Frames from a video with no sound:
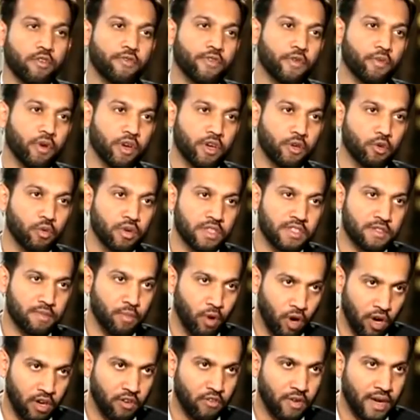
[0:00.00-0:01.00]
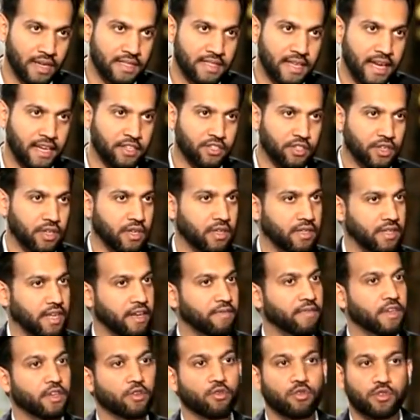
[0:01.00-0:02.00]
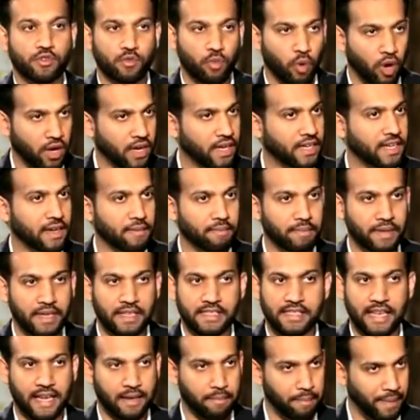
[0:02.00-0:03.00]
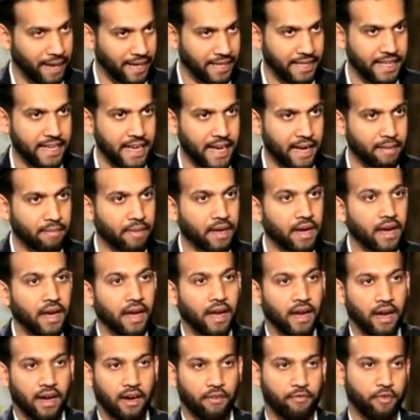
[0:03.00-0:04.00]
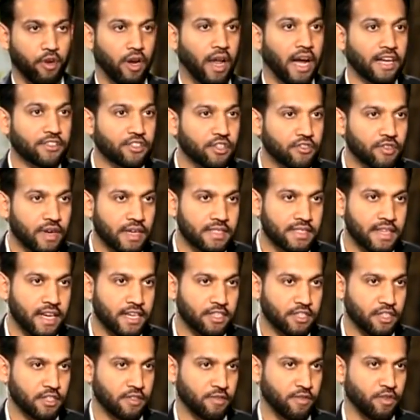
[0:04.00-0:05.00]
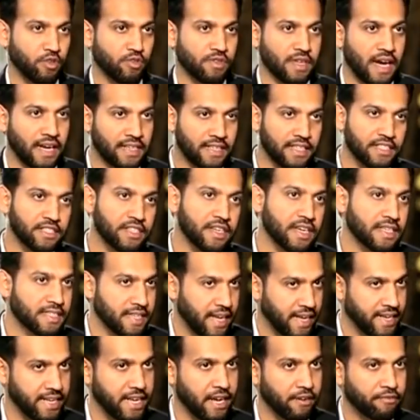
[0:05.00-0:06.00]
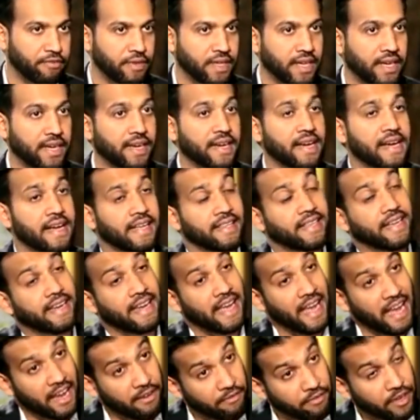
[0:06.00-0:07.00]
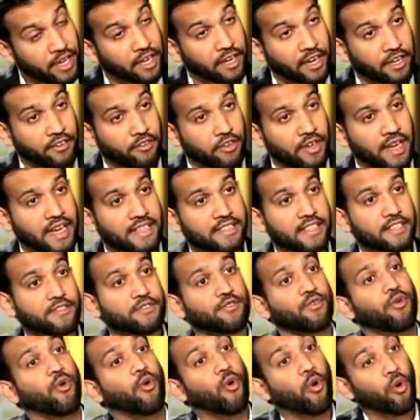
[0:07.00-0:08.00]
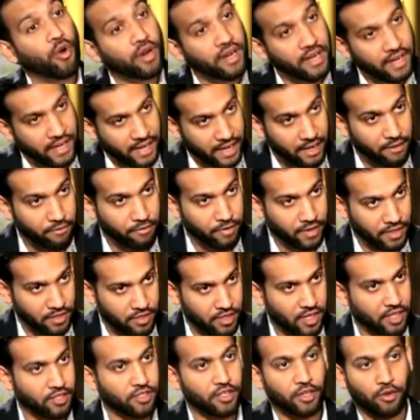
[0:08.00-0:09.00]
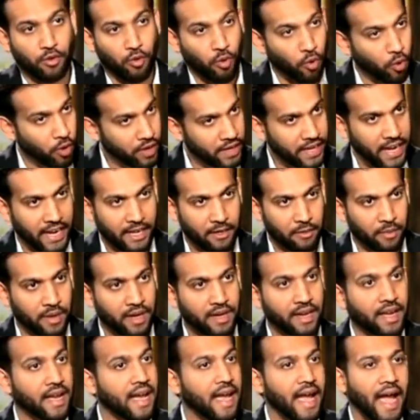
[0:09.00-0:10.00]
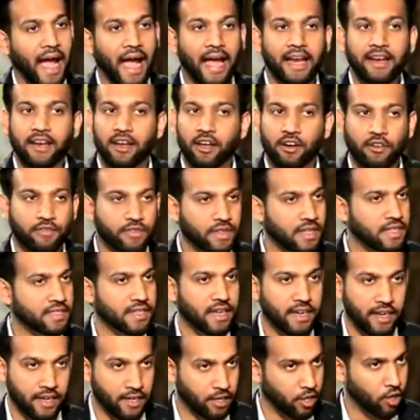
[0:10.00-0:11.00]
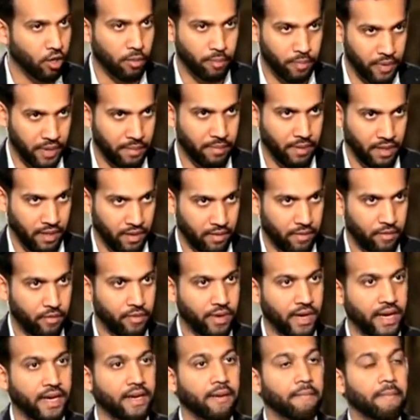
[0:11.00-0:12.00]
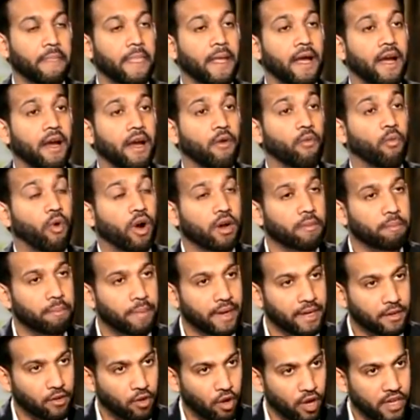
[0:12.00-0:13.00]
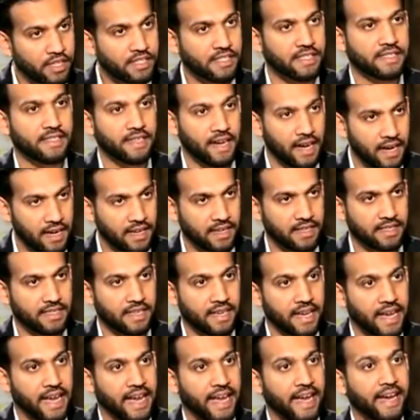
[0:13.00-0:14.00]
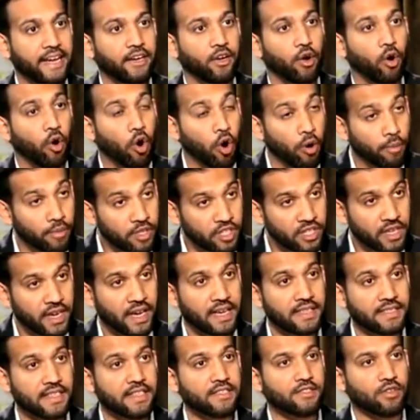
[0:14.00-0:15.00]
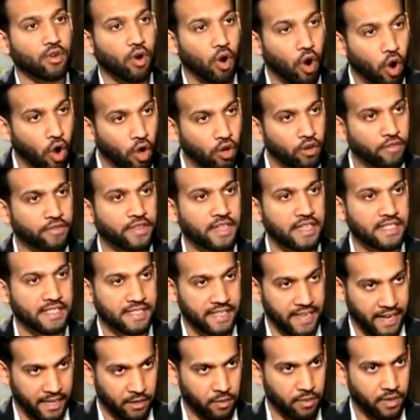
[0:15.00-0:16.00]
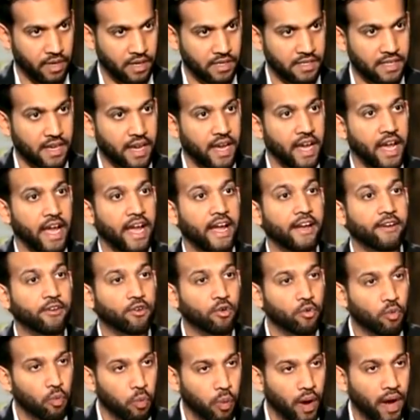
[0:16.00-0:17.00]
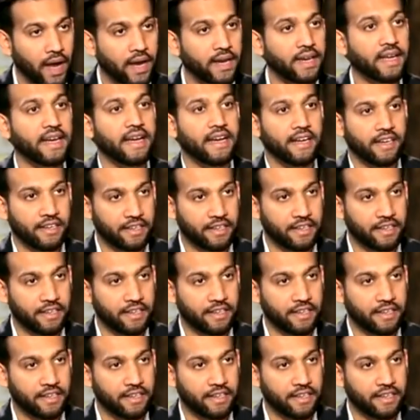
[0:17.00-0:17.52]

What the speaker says: So if you want to do a small transaction, then we use wallet companies like Paytm. For larger transactions, we use RTGS, NEFT. Then every country has its own infrastructure, own network, and none of these are interoperable, right? What Bitcoins does, it homogenizes all of these networks into one